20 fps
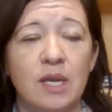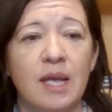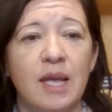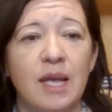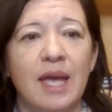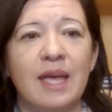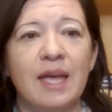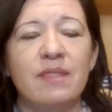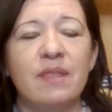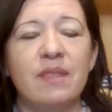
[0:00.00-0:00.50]

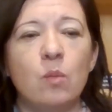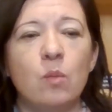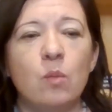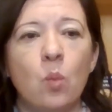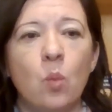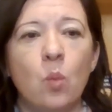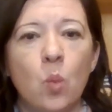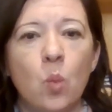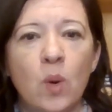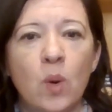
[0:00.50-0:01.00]
And then
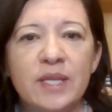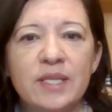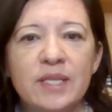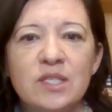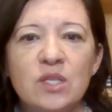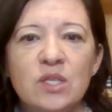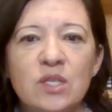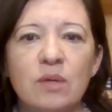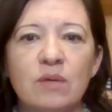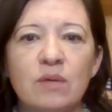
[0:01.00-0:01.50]

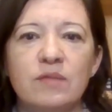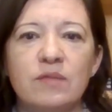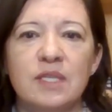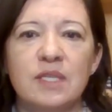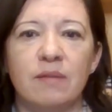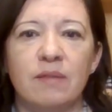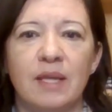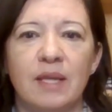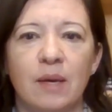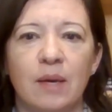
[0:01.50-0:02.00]
once you have
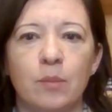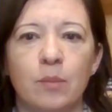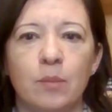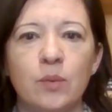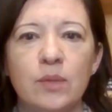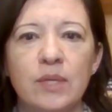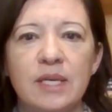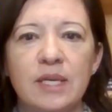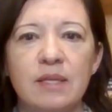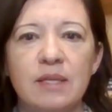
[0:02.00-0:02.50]
done that
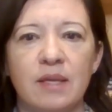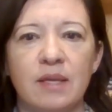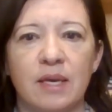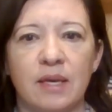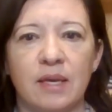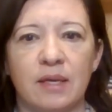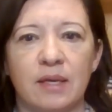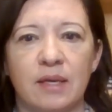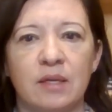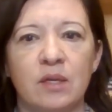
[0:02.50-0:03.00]

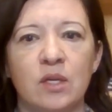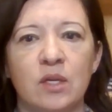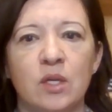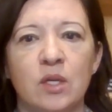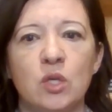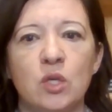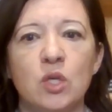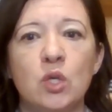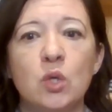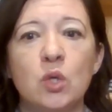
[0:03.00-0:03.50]
breathing,
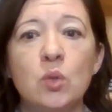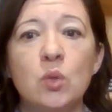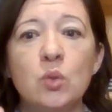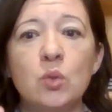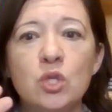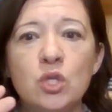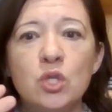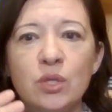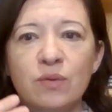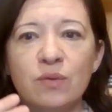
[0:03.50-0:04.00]
you
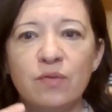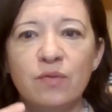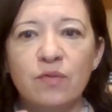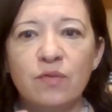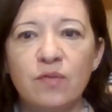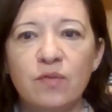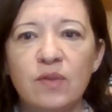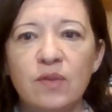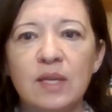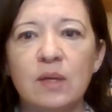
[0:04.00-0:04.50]
should
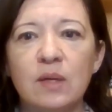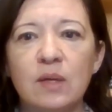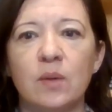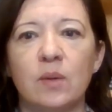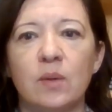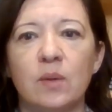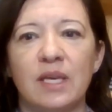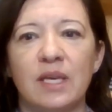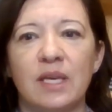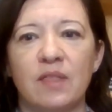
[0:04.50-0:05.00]

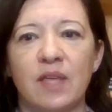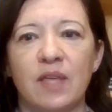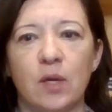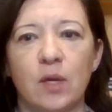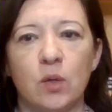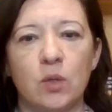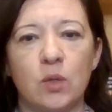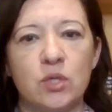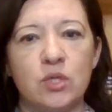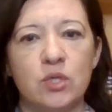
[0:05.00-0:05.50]
feel like that
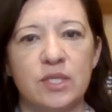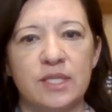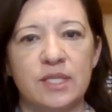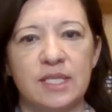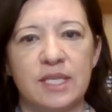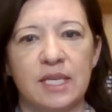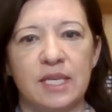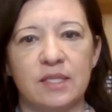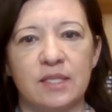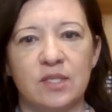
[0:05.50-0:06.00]

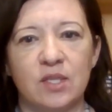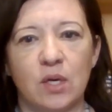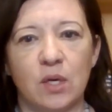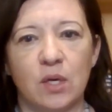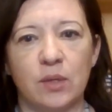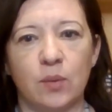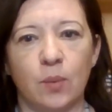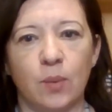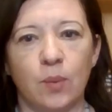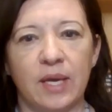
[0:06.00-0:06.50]
urgency has
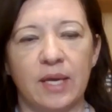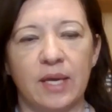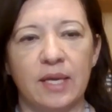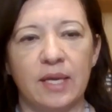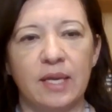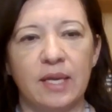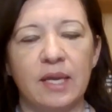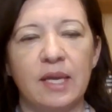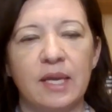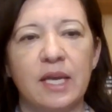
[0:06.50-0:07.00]
gone
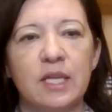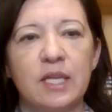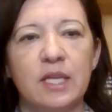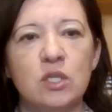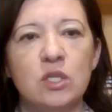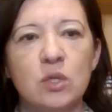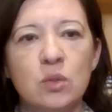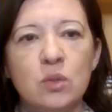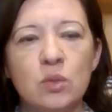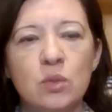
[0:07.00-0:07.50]
away
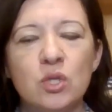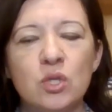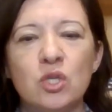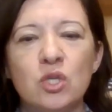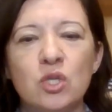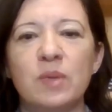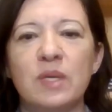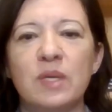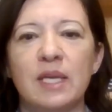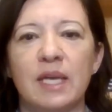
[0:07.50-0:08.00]
and you should
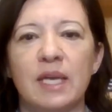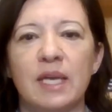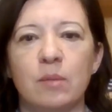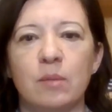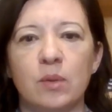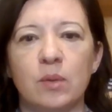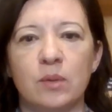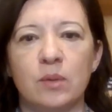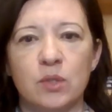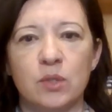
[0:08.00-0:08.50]
be
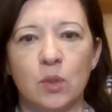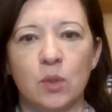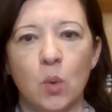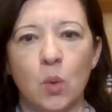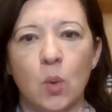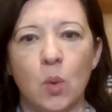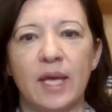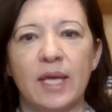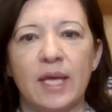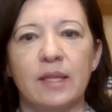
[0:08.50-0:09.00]
able to
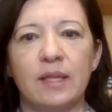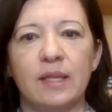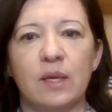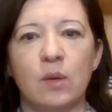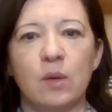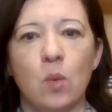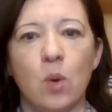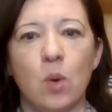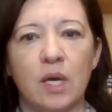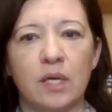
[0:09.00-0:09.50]
quietly
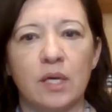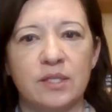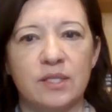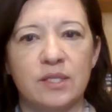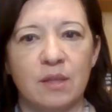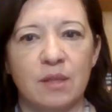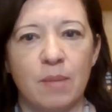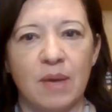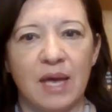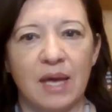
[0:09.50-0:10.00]
walk to
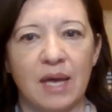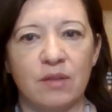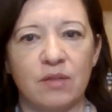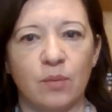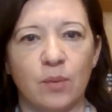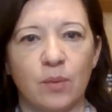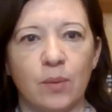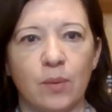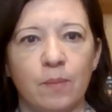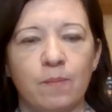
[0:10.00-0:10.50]
the
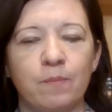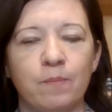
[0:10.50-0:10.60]
bathroom.